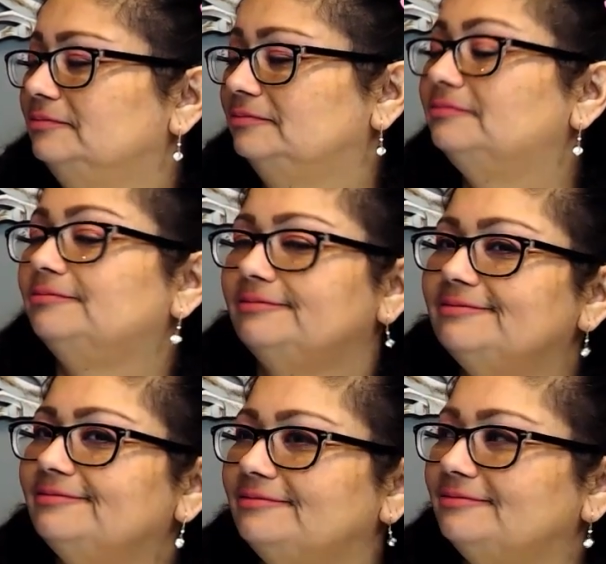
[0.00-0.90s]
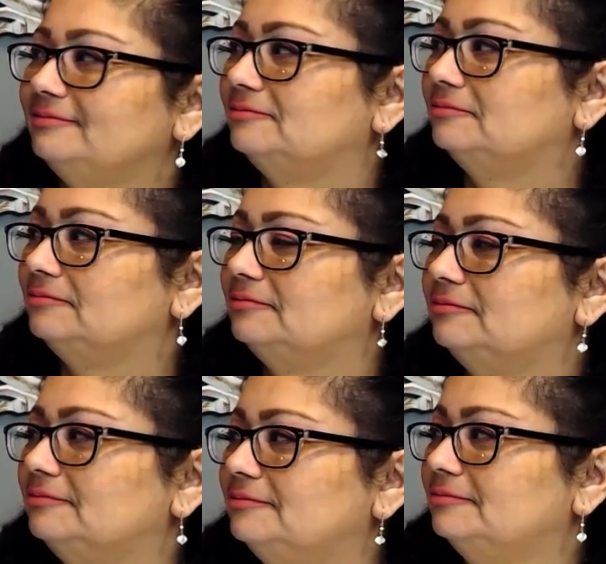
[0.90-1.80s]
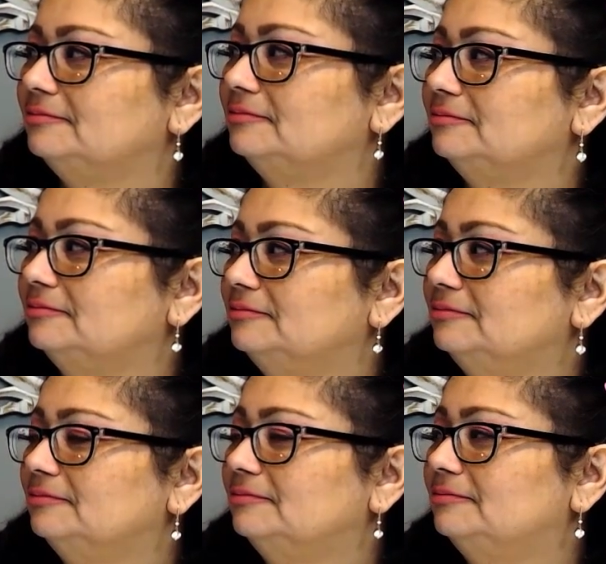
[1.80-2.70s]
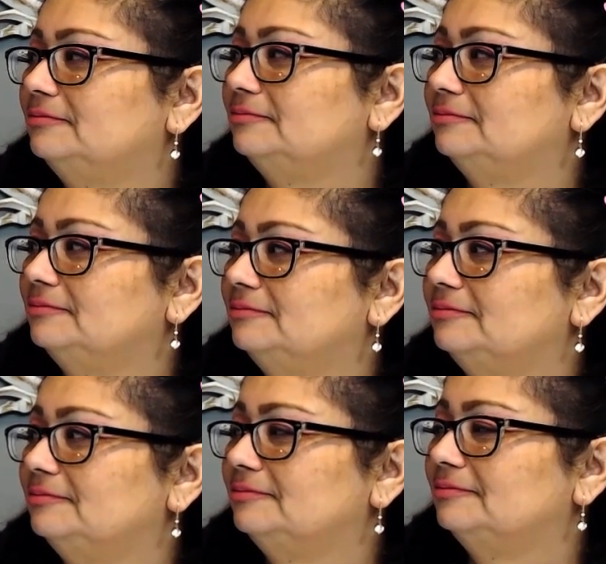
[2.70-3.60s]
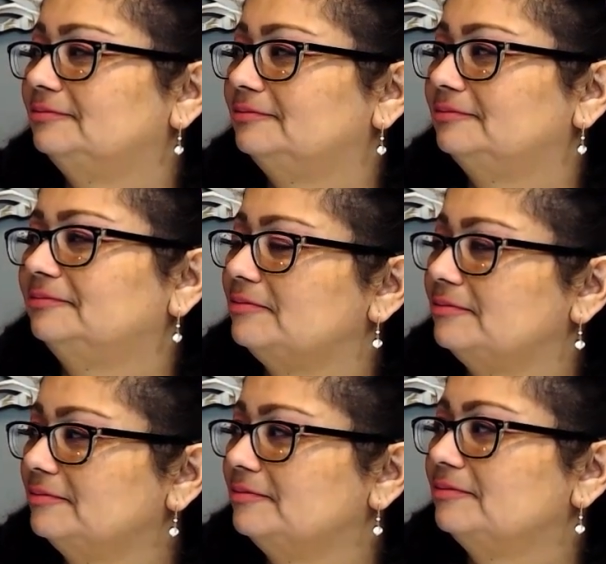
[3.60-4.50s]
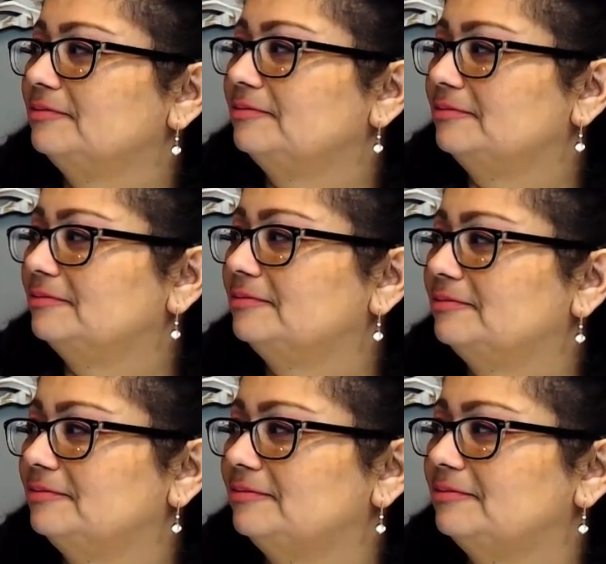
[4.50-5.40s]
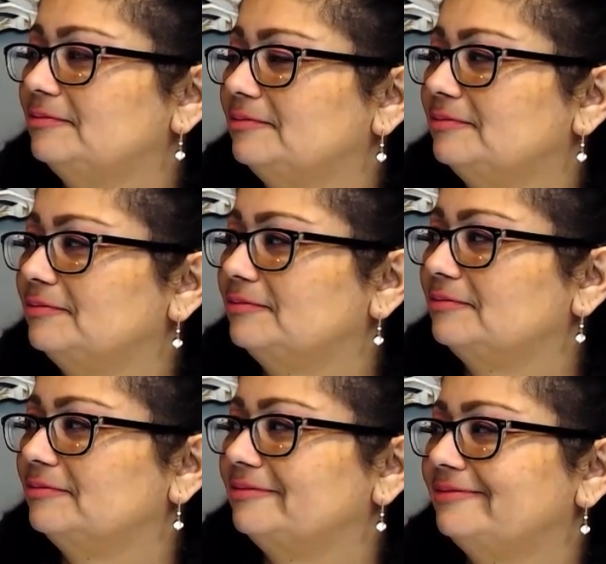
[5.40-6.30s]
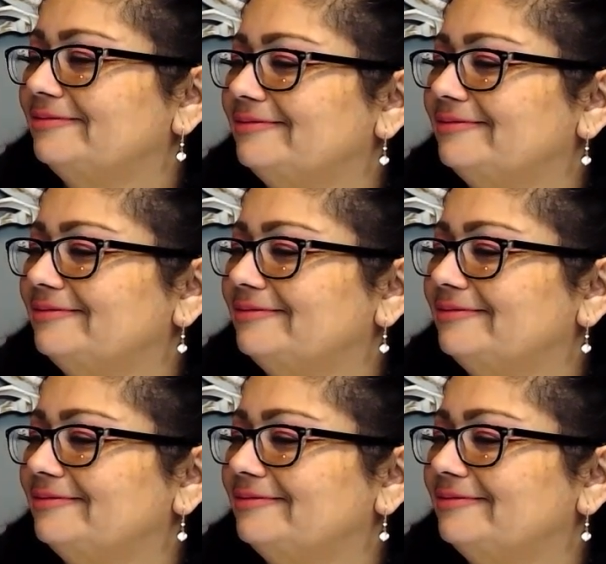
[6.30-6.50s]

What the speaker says: This person isn't speaking.